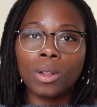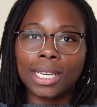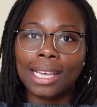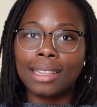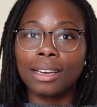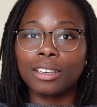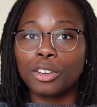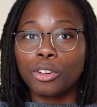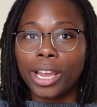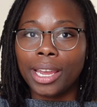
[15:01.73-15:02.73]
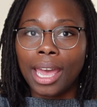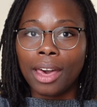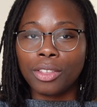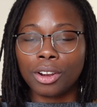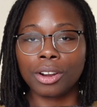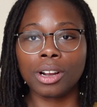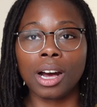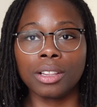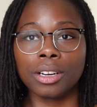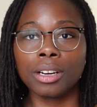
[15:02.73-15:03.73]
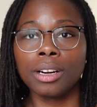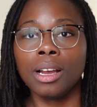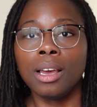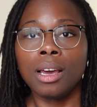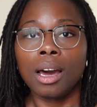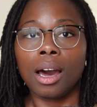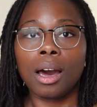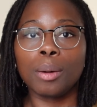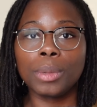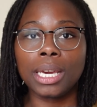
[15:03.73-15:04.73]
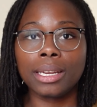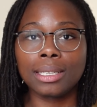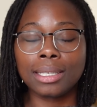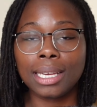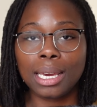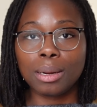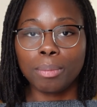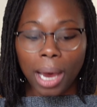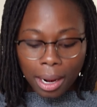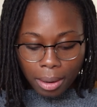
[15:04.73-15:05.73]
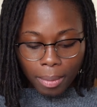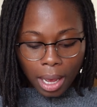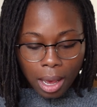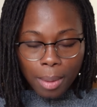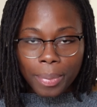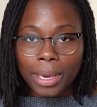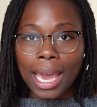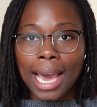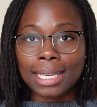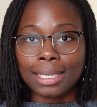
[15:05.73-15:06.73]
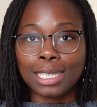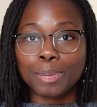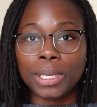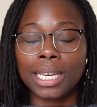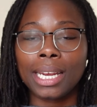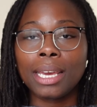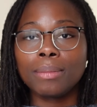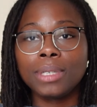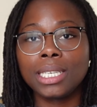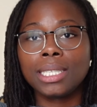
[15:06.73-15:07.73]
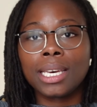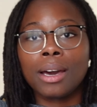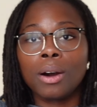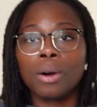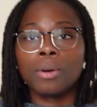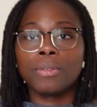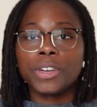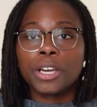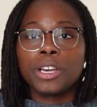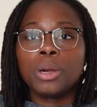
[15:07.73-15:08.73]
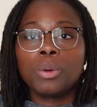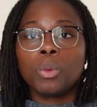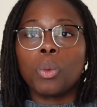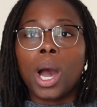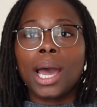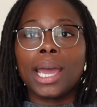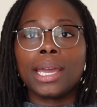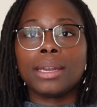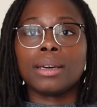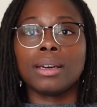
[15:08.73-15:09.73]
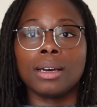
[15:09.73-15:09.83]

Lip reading: and I think a gray heather color. It is knit bottom up. It has a split hem detail, very wide